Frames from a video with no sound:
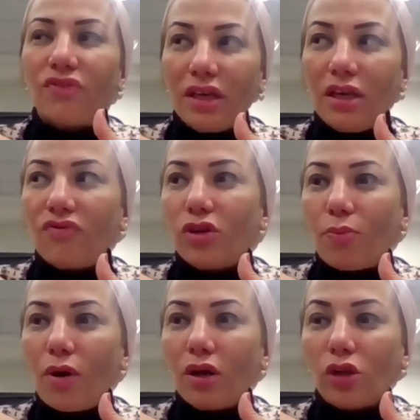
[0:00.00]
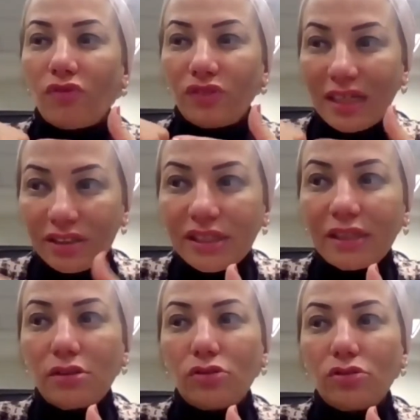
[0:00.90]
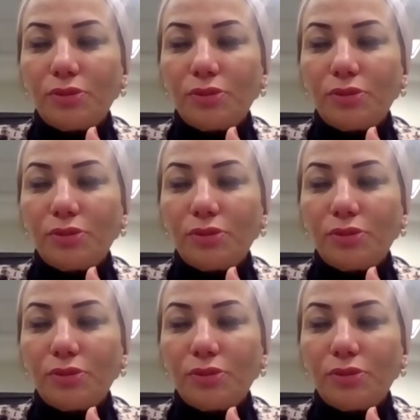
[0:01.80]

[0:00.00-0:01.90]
even the part of the extended